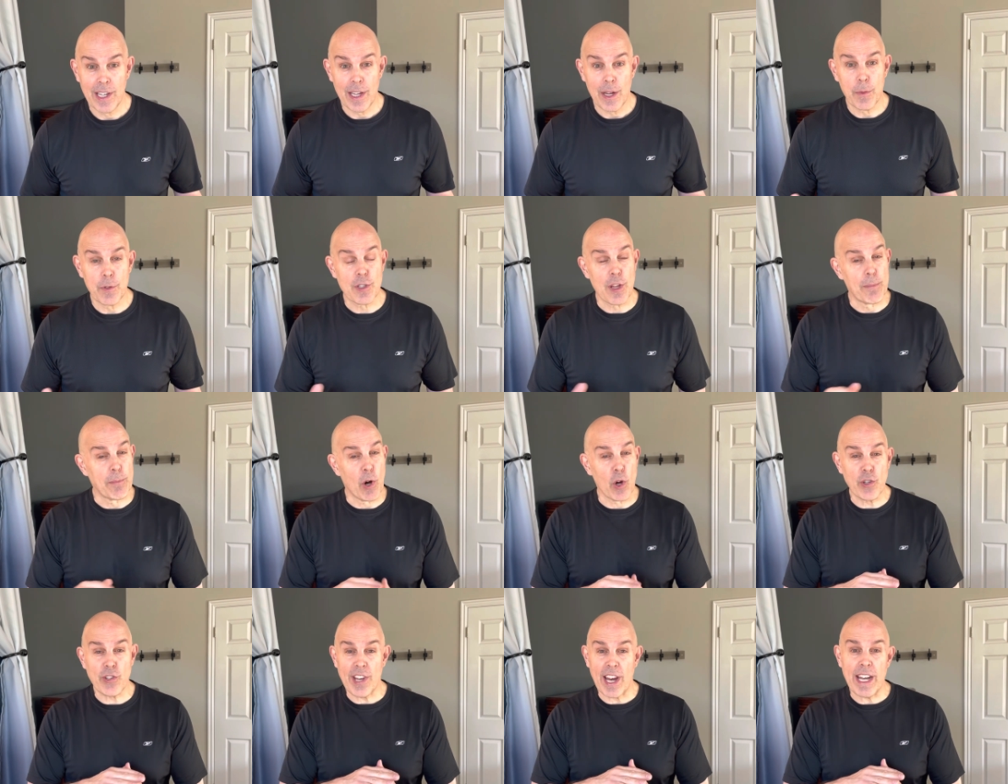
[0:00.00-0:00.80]
It was the
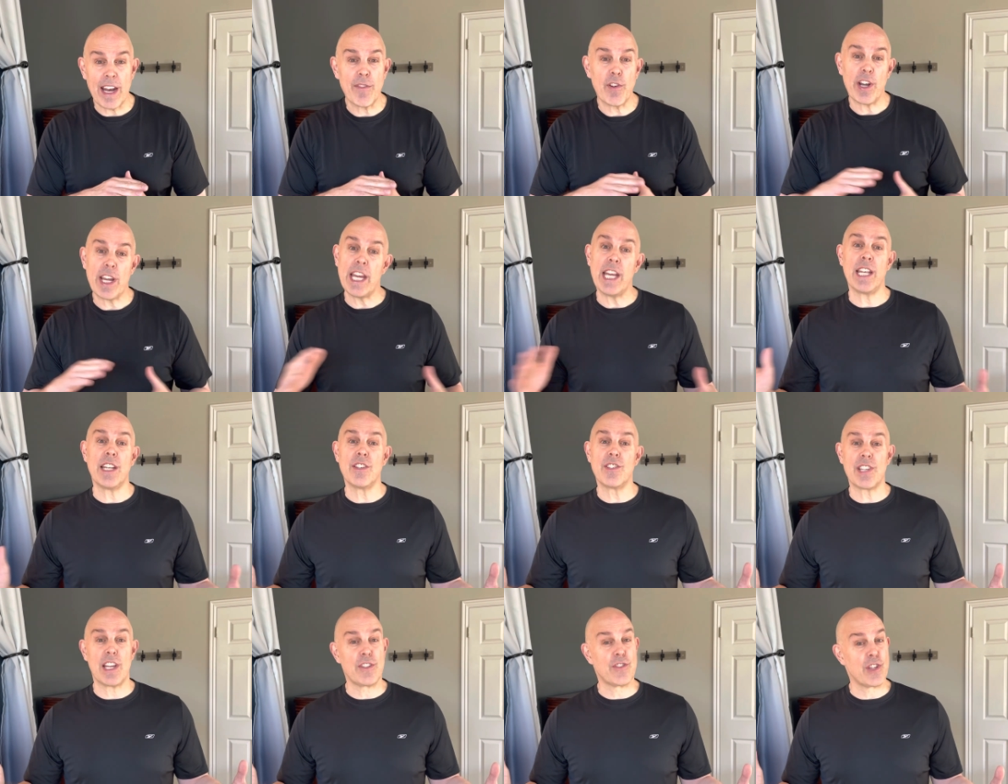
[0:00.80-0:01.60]
most I'd ever eaten
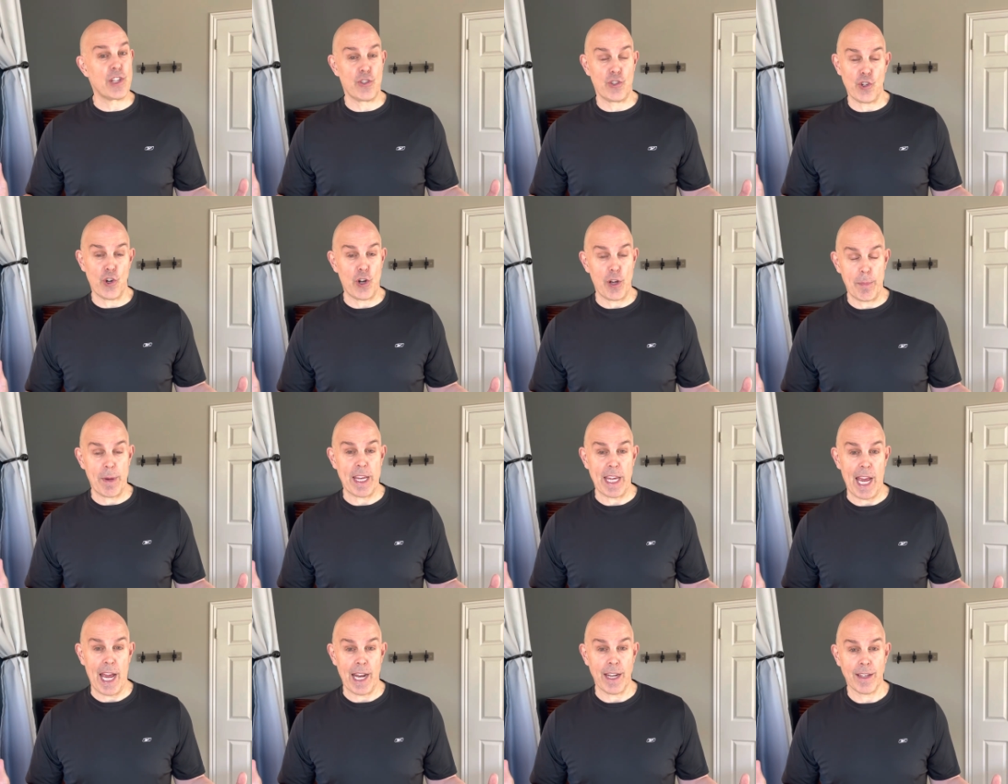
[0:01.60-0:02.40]
since this journey
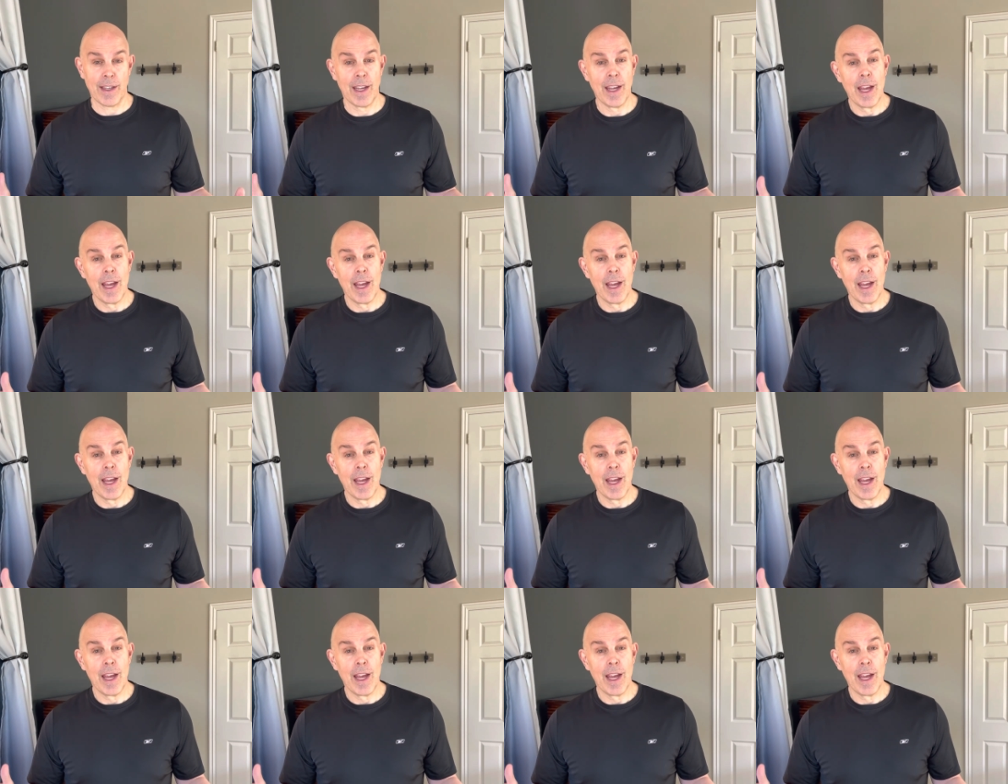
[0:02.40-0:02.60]
began.